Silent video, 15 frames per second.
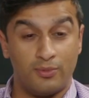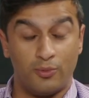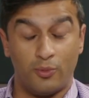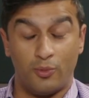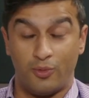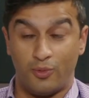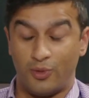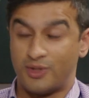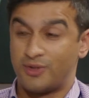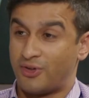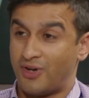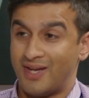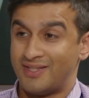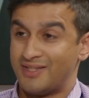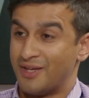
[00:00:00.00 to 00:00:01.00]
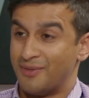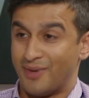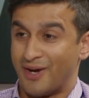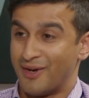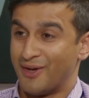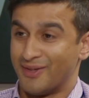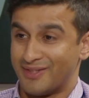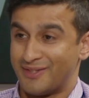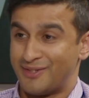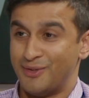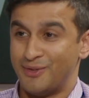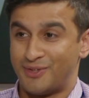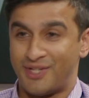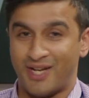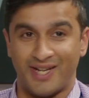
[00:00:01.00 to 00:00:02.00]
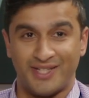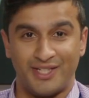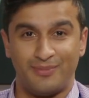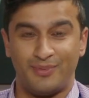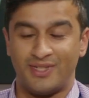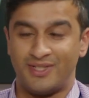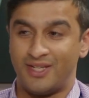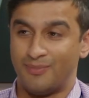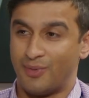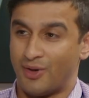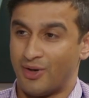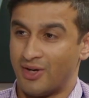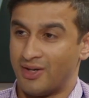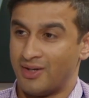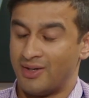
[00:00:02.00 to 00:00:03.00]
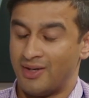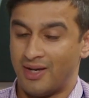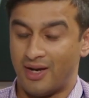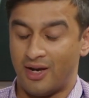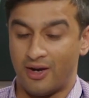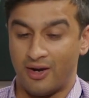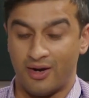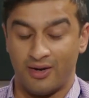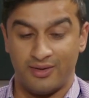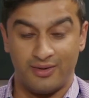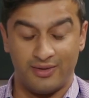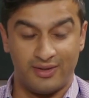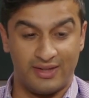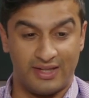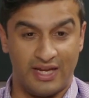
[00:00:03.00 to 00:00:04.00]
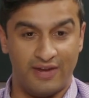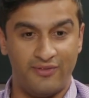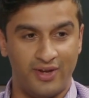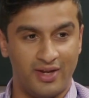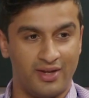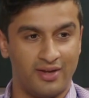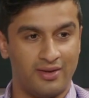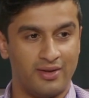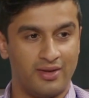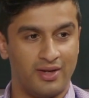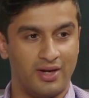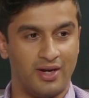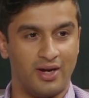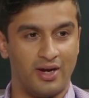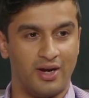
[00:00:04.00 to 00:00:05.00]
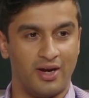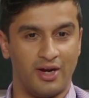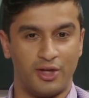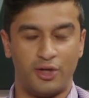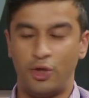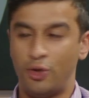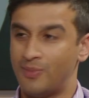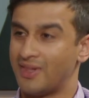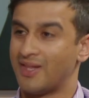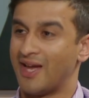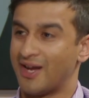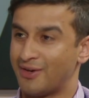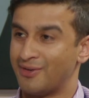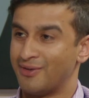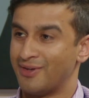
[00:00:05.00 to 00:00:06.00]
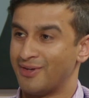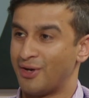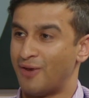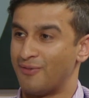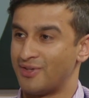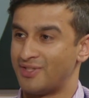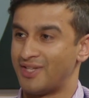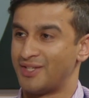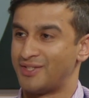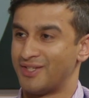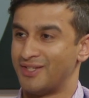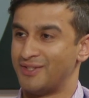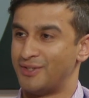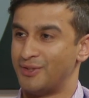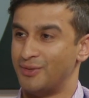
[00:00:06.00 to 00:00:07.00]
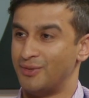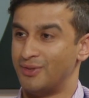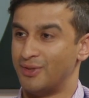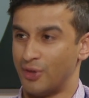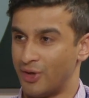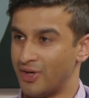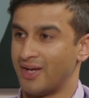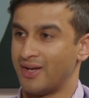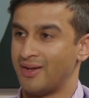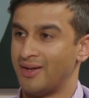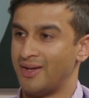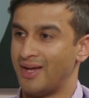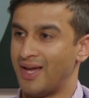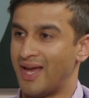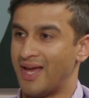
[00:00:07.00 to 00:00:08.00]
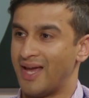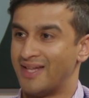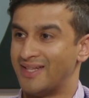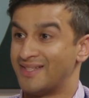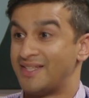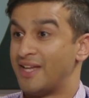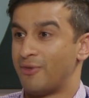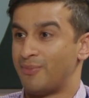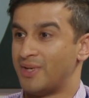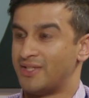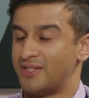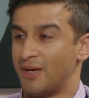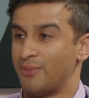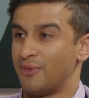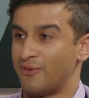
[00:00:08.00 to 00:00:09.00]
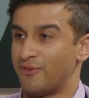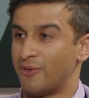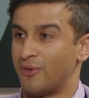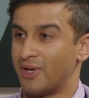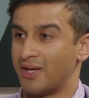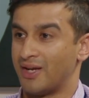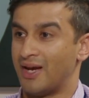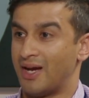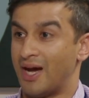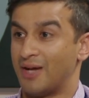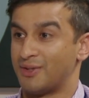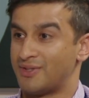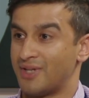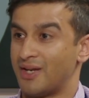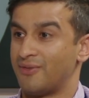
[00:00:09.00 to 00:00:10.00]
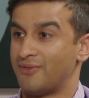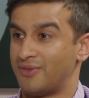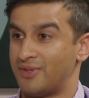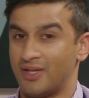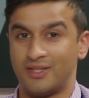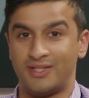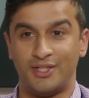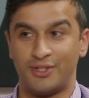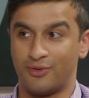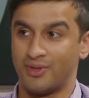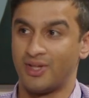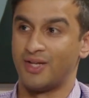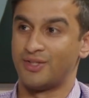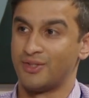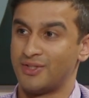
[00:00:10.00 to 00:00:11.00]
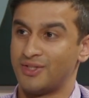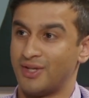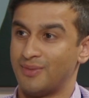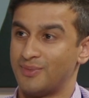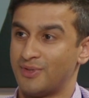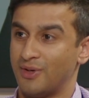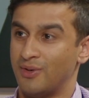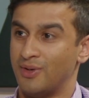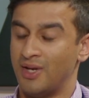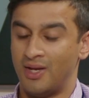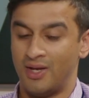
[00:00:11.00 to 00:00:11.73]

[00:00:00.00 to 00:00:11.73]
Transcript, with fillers: what's crazy about all these tools, ChatGPT, Bard, are giving a human like conversation to learning. And that's never been done before uh, outside of the teacher relationship. So,